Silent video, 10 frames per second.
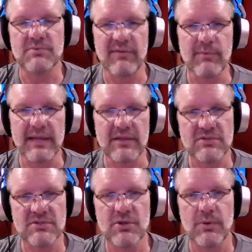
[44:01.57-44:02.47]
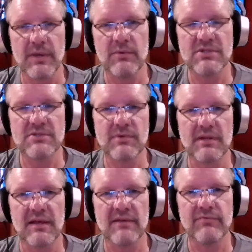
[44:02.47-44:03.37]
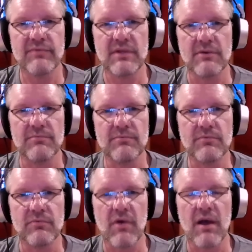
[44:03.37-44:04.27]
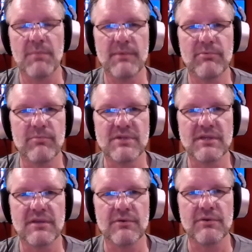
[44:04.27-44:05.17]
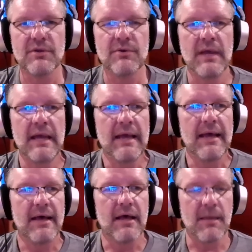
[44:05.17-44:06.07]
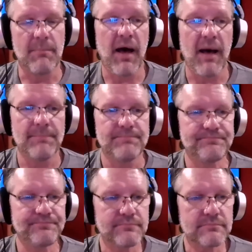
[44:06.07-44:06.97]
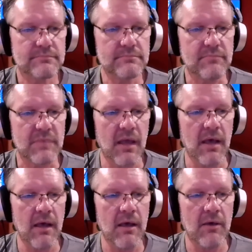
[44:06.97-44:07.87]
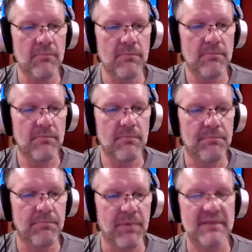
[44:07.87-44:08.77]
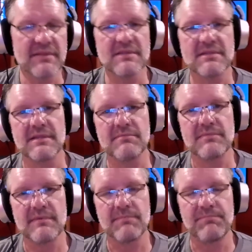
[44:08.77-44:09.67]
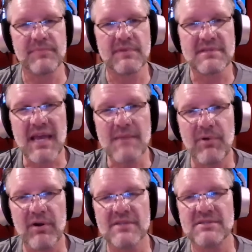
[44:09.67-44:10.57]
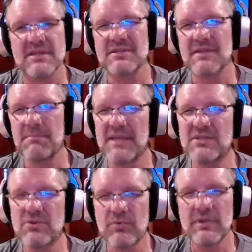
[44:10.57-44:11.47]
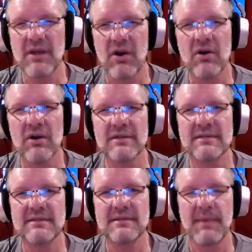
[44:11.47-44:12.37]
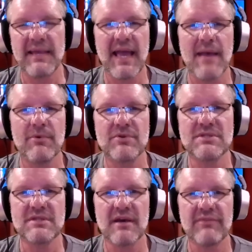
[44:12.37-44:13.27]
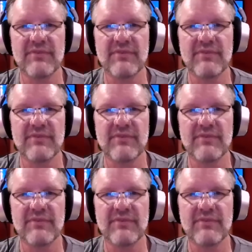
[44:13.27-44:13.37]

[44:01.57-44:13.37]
everybody else is doing, which is what a lot of rock people in particular do, and pop. But the sad part is it makes it really hard to make Atmos stuff